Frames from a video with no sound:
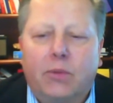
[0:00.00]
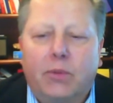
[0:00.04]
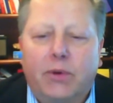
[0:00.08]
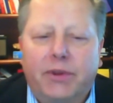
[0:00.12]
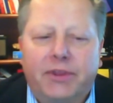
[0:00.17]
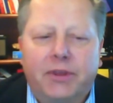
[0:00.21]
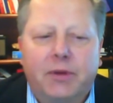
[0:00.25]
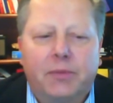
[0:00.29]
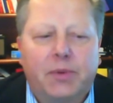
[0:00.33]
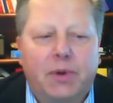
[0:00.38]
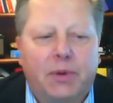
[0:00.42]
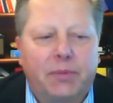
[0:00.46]
with
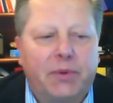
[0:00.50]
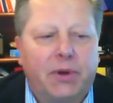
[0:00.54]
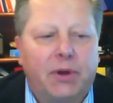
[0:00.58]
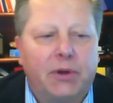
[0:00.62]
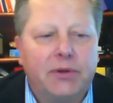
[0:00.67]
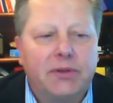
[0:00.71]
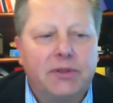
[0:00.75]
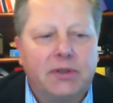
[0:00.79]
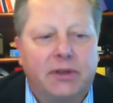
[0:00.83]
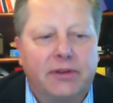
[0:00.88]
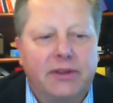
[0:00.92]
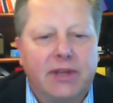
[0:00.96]
the
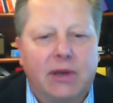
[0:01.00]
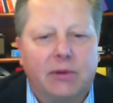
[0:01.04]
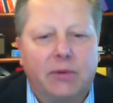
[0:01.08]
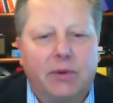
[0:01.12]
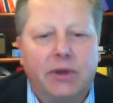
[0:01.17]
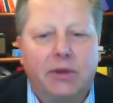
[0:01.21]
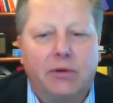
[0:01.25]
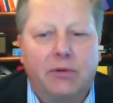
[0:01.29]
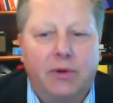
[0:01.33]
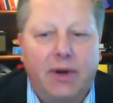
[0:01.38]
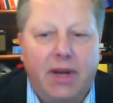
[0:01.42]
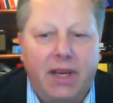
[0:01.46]
proposal that
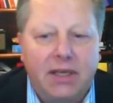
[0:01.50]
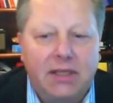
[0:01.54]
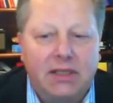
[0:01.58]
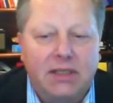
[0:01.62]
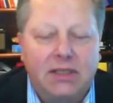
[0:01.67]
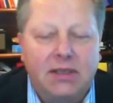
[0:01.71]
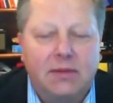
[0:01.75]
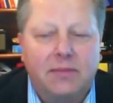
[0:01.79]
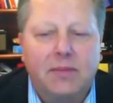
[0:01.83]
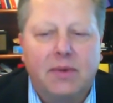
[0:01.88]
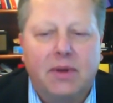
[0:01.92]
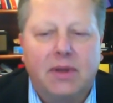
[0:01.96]
we'd raise
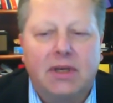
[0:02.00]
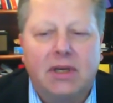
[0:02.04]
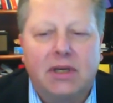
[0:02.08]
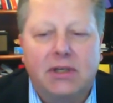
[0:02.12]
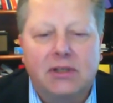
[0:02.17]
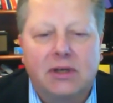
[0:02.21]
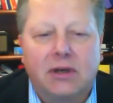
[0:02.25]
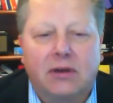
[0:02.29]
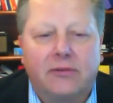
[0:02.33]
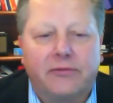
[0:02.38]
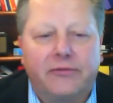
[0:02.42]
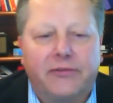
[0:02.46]
some
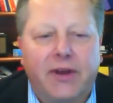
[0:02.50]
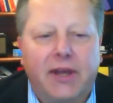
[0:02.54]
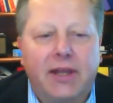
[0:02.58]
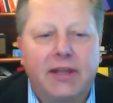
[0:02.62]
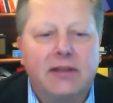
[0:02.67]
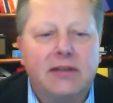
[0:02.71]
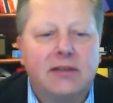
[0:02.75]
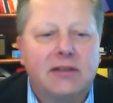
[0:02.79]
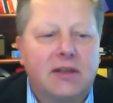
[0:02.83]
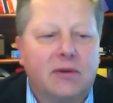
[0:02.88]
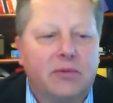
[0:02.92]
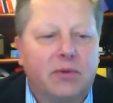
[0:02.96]
additional
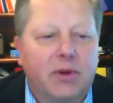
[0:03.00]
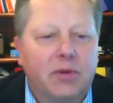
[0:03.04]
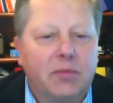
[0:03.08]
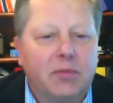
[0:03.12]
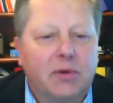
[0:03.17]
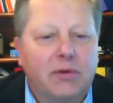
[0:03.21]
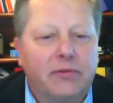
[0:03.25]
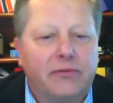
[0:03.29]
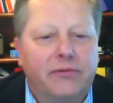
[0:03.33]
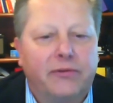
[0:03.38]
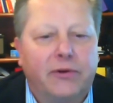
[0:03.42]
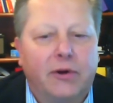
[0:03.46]
funds, that we'd
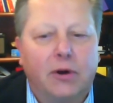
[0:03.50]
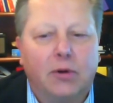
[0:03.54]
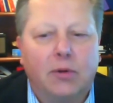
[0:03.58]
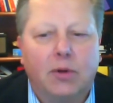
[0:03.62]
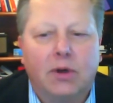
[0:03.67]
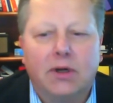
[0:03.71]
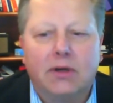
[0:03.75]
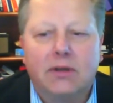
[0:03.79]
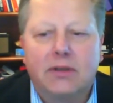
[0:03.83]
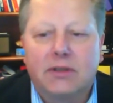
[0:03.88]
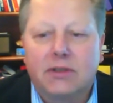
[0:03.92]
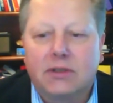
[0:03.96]
move
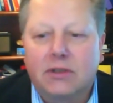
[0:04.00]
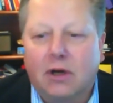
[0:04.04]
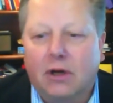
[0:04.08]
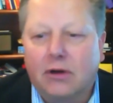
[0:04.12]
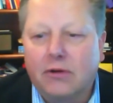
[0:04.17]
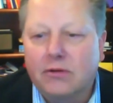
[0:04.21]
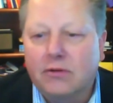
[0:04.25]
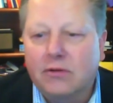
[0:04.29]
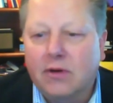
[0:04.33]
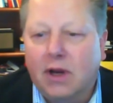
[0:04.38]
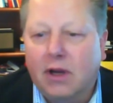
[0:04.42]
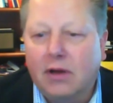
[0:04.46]
forward,
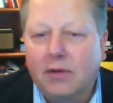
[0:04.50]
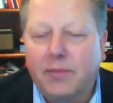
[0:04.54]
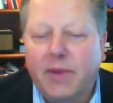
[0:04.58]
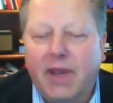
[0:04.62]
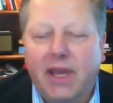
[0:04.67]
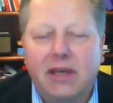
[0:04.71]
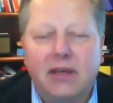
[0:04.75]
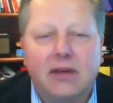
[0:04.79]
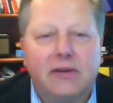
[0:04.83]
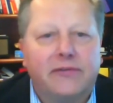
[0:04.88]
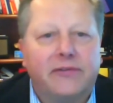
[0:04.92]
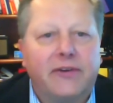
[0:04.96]
start drug
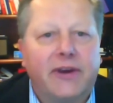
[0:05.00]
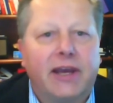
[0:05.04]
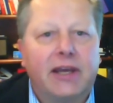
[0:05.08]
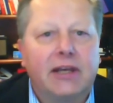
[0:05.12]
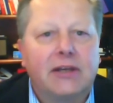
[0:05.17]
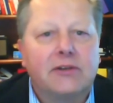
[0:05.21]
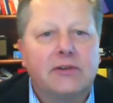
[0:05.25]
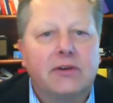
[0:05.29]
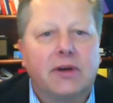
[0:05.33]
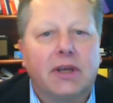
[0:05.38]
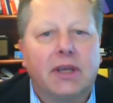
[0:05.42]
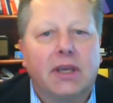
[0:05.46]

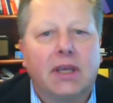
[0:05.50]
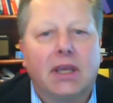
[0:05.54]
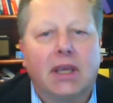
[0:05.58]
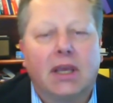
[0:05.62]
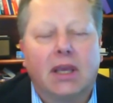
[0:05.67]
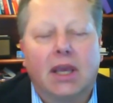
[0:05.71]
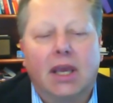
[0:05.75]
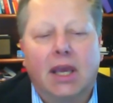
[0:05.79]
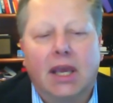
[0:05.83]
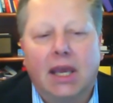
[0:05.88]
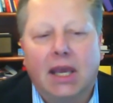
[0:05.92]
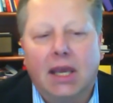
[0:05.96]
manufacturing,
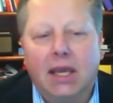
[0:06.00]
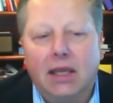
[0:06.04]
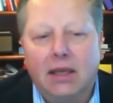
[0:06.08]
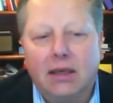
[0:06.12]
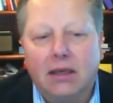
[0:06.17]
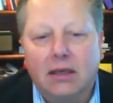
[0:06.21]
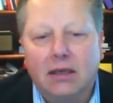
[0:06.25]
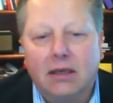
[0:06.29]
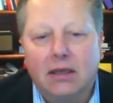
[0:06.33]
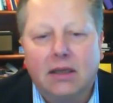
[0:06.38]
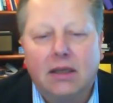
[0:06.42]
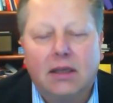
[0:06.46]

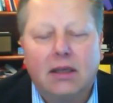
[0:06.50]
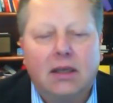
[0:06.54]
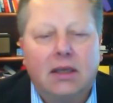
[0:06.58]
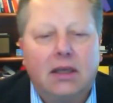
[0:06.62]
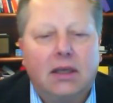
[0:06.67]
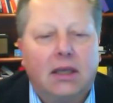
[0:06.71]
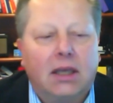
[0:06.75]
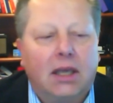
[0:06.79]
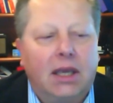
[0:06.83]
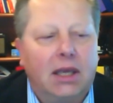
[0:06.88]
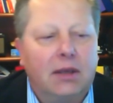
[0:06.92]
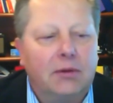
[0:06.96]
and
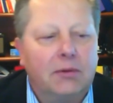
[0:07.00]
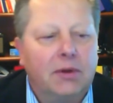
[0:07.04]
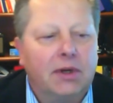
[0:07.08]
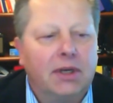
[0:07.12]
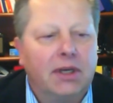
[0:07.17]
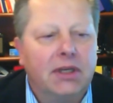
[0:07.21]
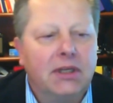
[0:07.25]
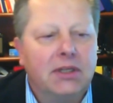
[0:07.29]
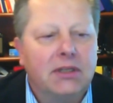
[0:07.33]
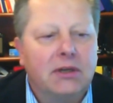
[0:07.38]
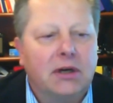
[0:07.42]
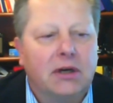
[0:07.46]

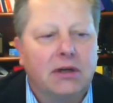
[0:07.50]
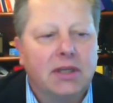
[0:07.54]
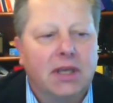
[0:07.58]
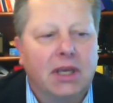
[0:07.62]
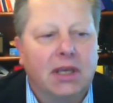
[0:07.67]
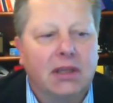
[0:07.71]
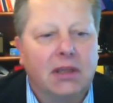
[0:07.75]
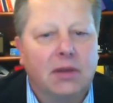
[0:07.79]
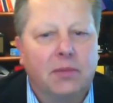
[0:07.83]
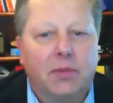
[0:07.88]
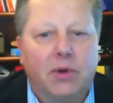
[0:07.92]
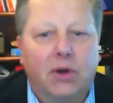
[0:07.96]
really start to
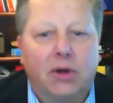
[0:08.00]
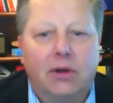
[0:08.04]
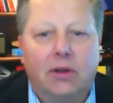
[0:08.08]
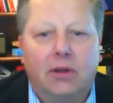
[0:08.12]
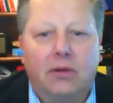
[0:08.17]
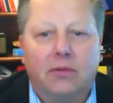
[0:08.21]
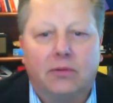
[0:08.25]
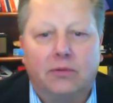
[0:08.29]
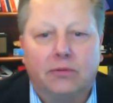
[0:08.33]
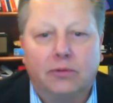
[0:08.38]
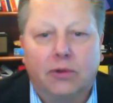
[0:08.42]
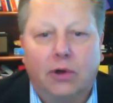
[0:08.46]
get the
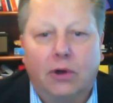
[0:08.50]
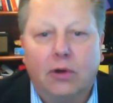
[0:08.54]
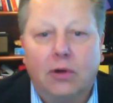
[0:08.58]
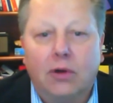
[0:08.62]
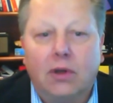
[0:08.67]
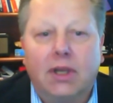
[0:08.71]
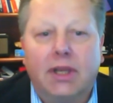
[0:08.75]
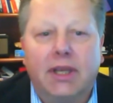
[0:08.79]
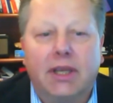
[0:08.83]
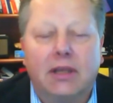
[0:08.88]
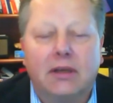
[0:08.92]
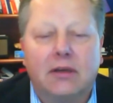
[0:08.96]
ball
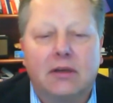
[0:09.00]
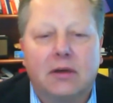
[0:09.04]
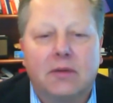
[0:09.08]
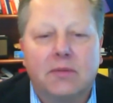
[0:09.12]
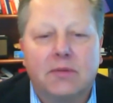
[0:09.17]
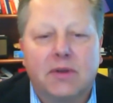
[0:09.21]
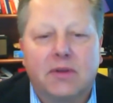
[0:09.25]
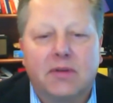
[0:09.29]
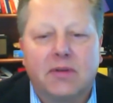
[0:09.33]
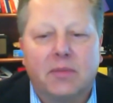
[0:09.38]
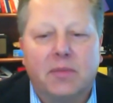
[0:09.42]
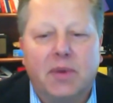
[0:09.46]
rolling in terms
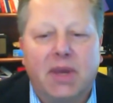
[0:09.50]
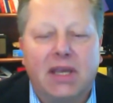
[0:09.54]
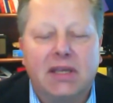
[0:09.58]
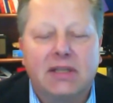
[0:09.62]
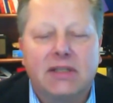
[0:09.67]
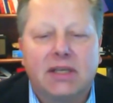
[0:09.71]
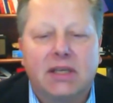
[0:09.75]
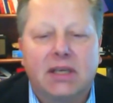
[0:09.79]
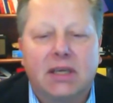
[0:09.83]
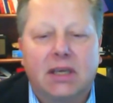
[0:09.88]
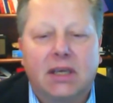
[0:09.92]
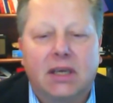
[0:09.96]
of the
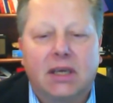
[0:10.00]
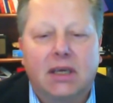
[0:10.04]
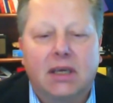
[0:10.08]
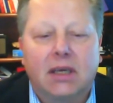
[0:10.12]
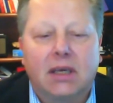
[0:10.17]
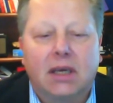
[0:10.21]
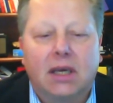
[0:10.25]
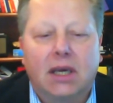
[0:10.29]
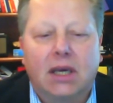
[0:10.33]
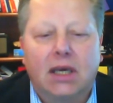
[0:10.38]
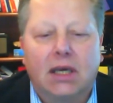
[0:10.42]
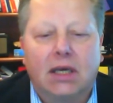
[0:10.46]
basic
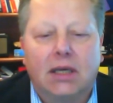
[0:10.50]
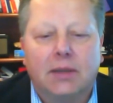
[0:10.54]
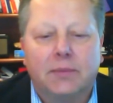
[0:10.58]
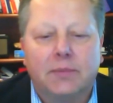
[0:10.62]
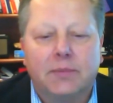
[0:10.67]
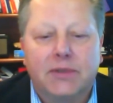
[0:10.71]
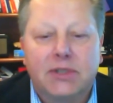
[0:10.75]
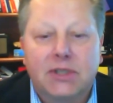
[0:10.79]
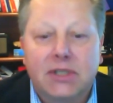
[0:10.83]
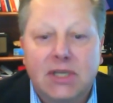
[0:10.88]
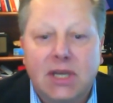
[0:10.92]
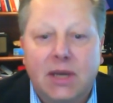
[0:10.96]

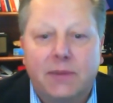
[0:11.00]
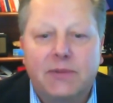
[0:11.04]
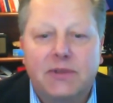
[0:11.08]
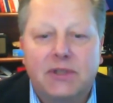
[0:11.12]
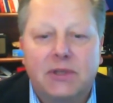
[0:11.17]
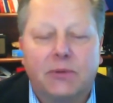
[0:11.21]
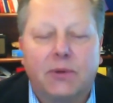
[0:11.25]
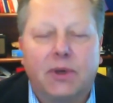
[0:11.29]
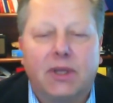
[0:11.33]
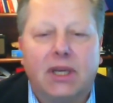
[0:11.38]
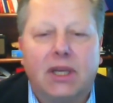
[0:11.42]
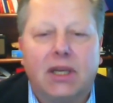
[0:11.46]
steps
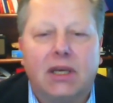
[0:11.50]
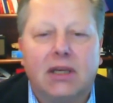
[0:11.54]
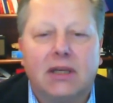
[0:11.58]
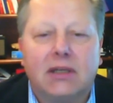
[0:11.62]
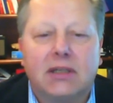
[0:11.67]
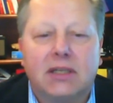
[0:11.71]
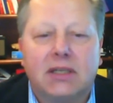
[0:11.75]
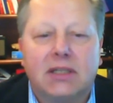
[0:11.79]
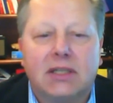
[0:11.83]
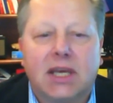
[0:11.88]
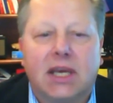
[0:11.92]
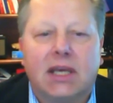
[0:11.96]
that we needed
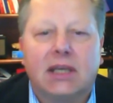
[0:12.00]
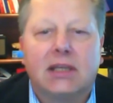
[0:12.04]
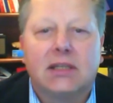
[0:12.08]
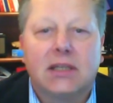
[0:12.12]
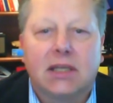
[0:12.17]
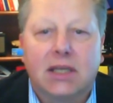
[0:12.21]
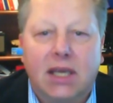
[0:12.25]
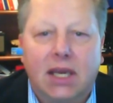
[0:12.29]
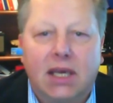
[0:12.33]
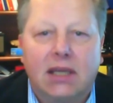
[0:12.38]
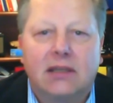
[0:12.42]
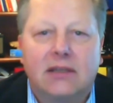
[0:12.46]
to take to
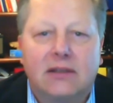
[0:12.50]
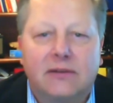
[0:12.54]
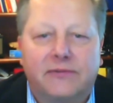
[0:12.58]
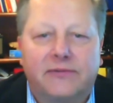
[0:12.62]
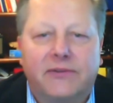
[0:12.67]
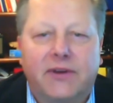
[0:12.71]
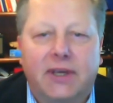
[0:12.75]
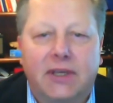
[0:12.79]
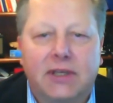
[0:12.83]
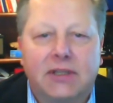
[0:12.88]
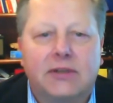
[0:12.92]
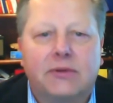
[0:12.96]
get to
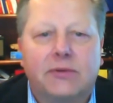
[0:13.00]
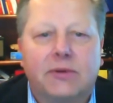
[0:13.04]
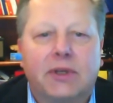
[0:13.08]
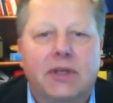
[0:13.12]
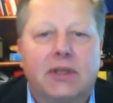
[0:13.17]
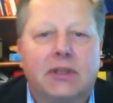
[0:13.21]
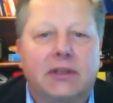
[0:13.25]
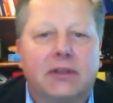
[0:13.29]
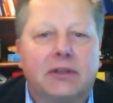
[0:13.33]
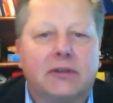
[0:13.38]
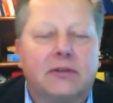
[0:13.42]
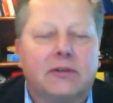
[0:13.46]
phase three
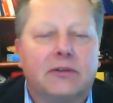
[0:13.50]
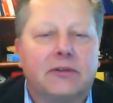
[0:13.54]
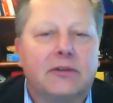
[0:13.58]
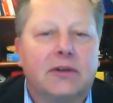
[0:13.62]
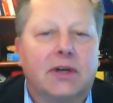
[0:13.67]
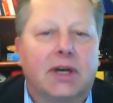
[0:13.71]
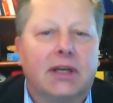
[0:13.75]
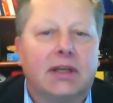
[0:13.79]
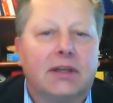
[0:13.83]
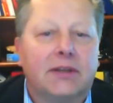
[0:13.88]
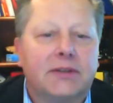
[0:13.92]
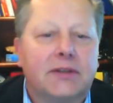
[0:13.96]
clinical
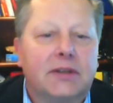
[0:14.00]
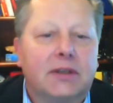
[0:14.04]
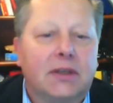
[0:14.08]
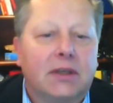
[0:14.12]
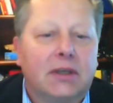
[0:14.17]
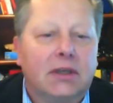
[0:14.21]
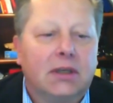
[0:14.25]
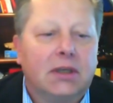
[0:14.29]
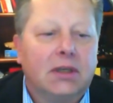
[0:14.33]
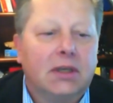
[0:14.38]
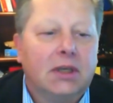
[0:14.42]
trials.